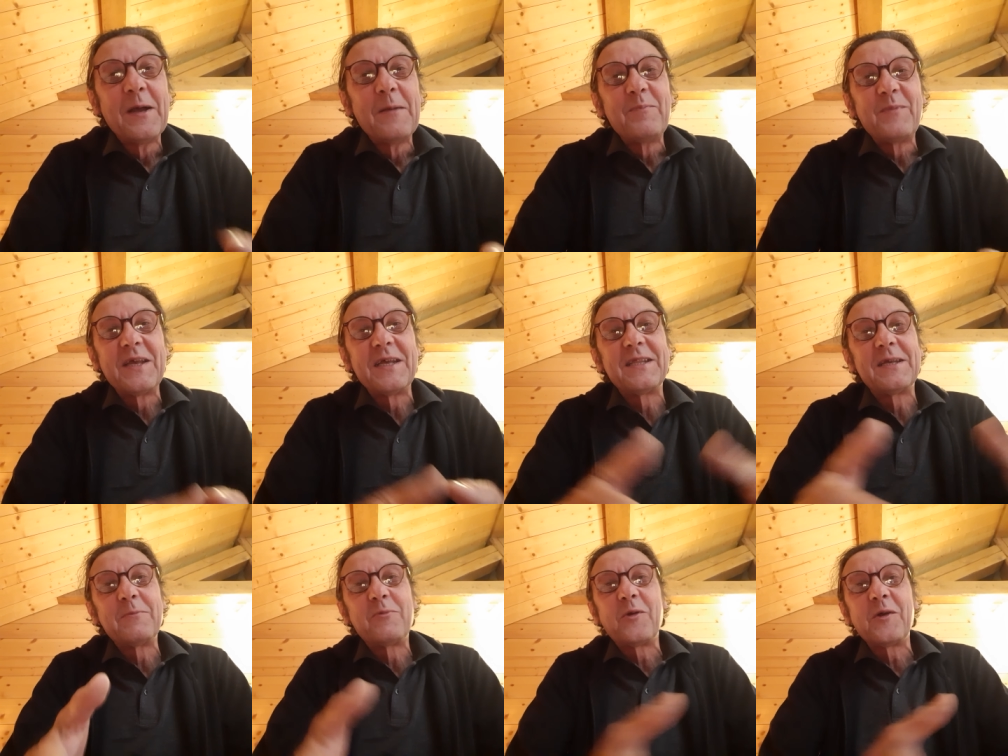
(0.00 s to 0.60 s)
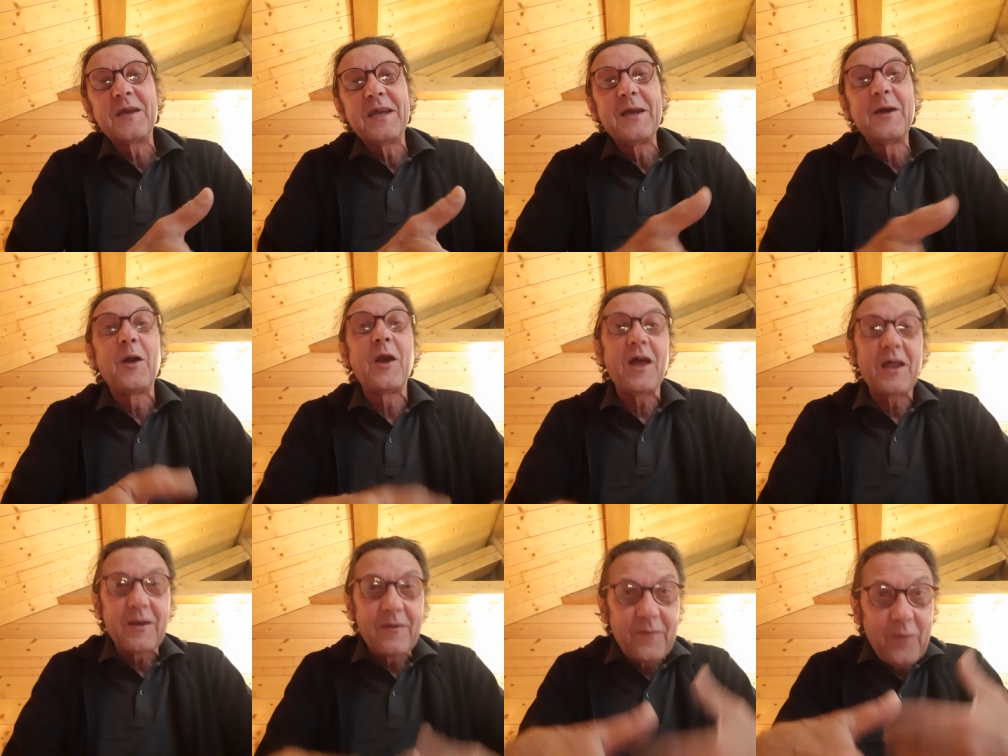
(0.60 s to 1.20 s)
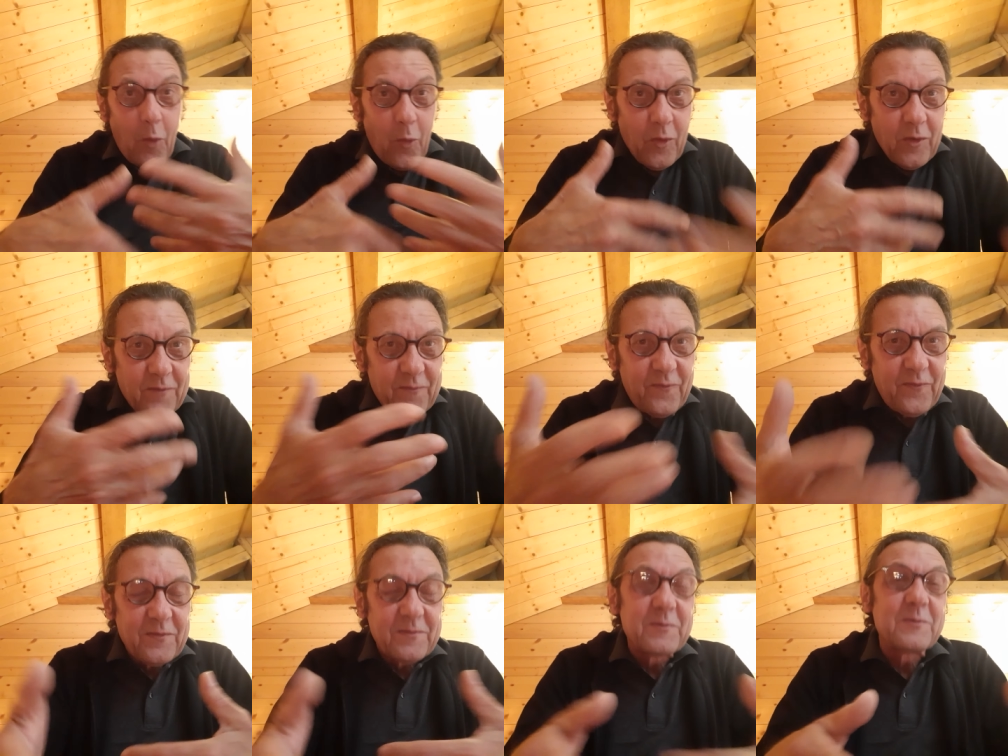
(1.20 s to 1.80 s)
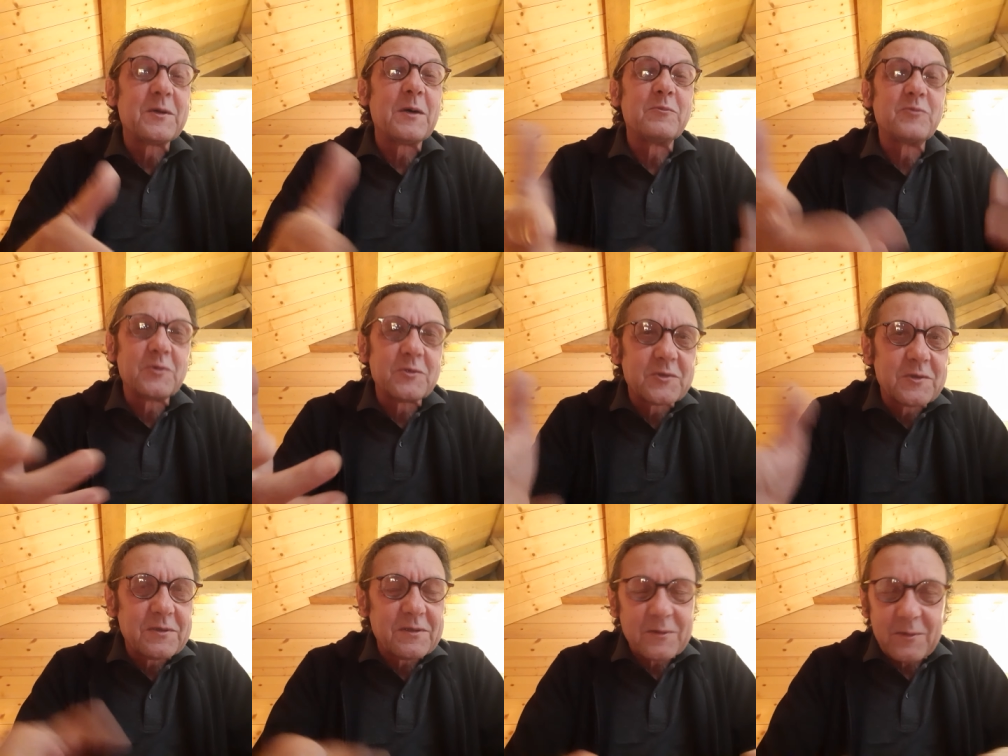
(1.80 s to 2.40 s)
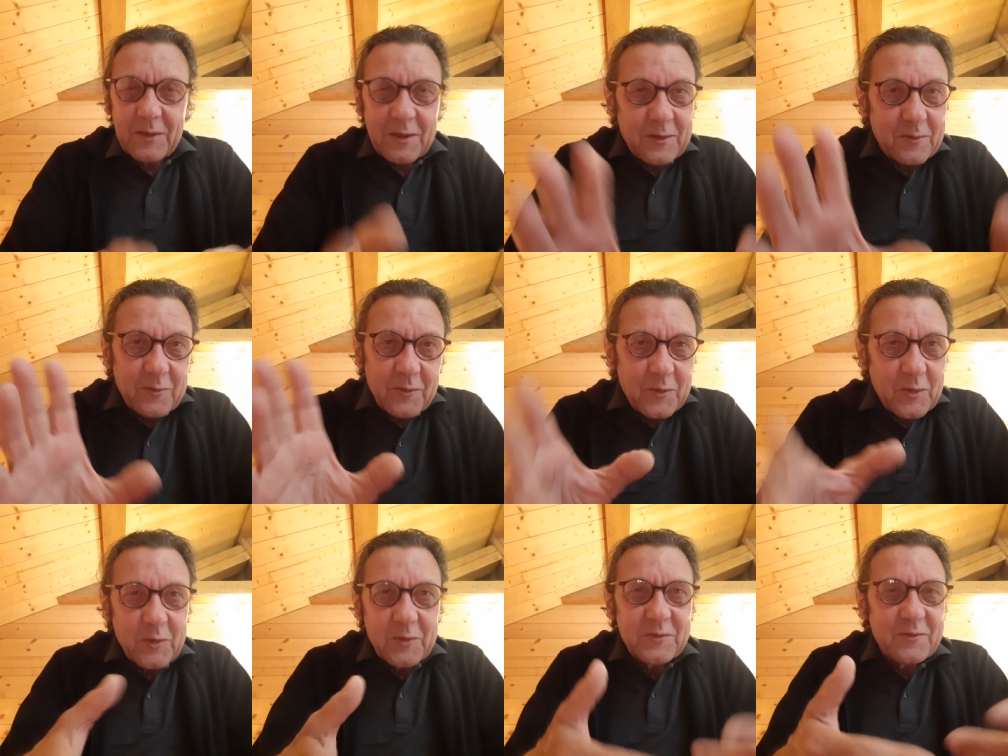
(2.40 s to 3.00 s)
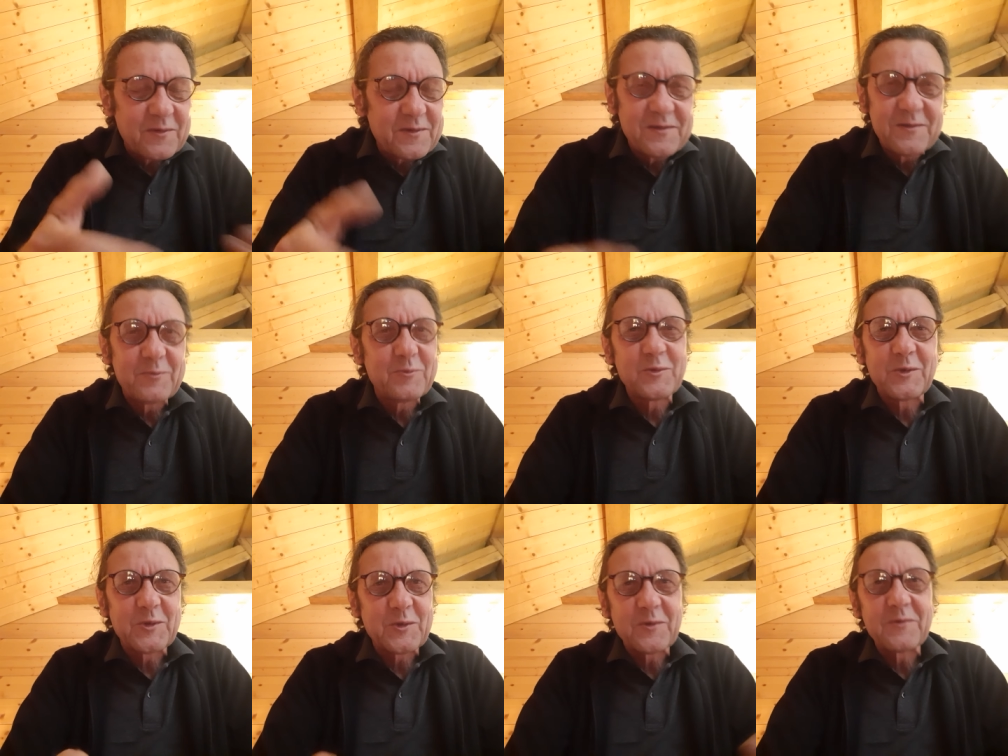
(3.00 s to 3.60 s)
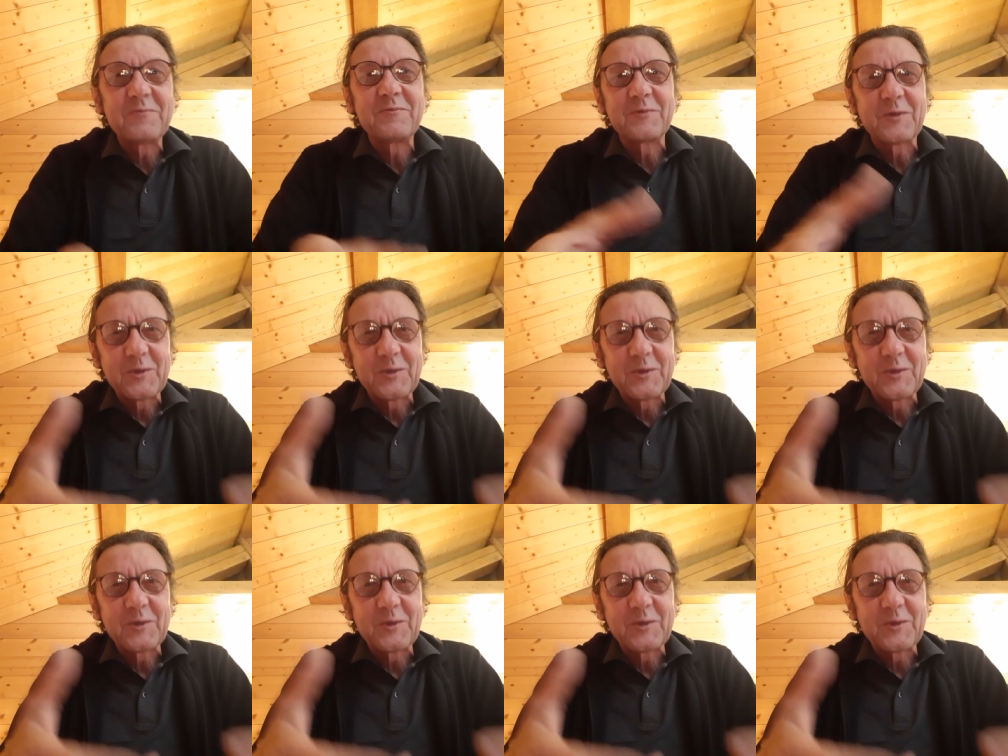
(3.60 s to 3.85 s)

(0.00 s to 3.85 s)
they are bringing a lot of old I'm just uh, I don't know it's, it's,